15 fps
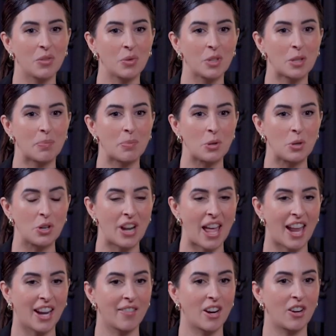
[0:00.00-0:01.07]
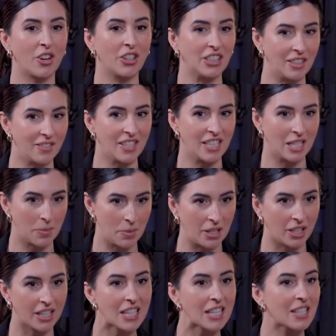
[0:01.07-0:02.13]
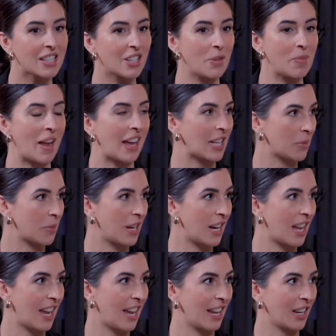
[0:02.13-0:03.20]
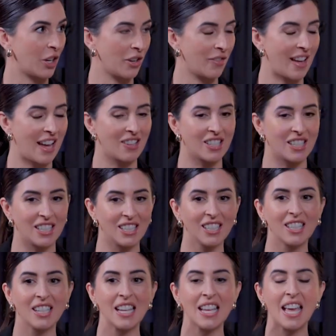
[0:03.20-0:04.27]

was born out of our own lived experience. So my husband and I co-founded it.